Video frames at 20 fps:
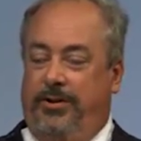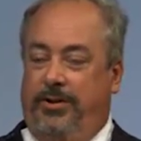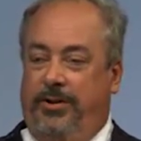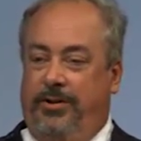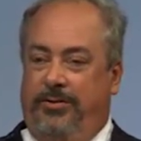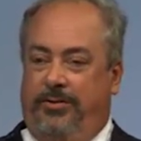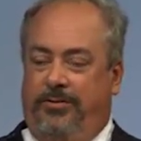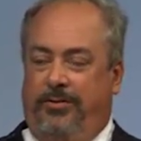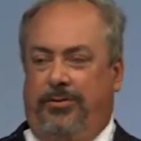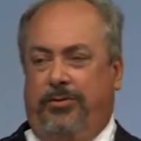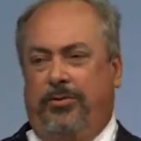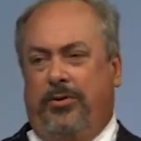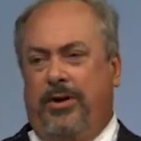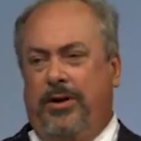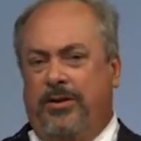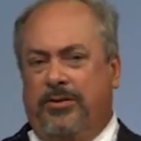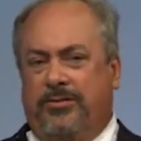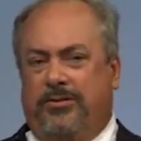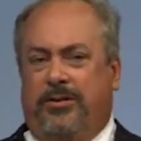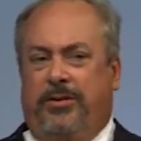And so
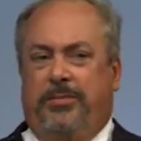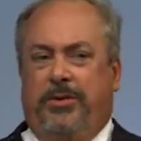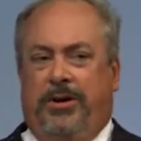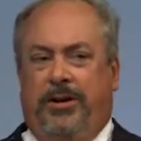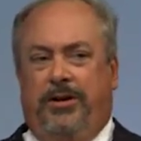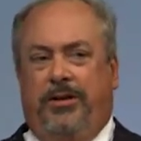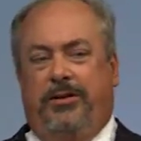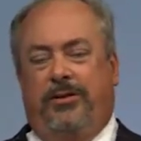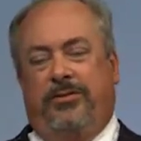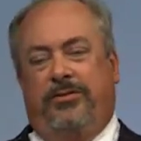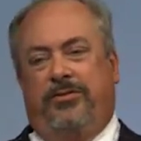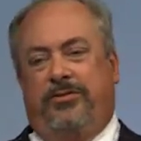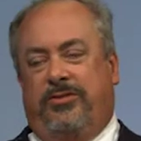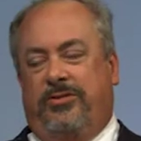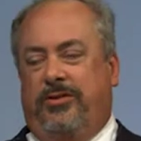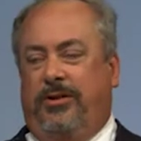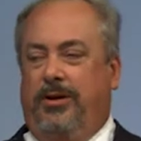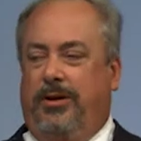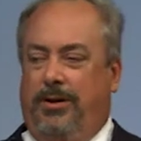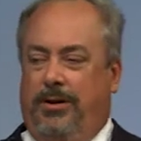some analysts
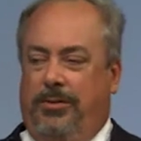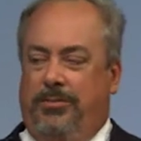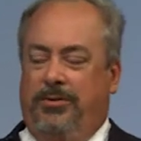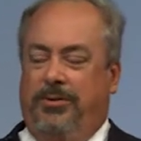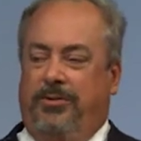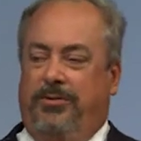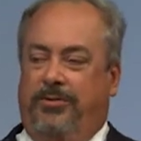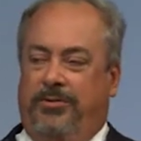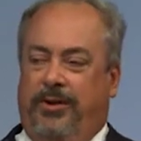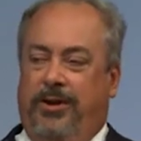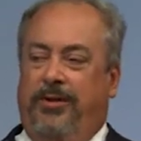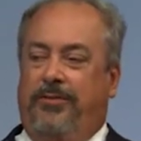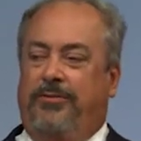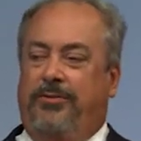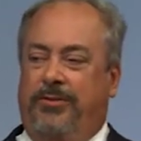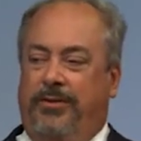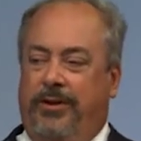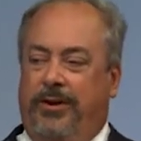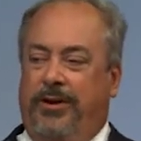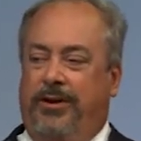and academics
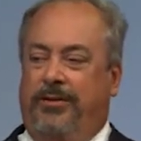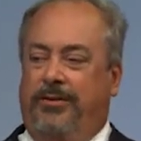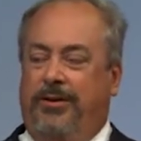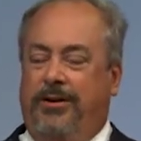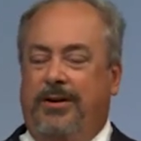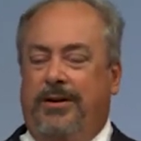after that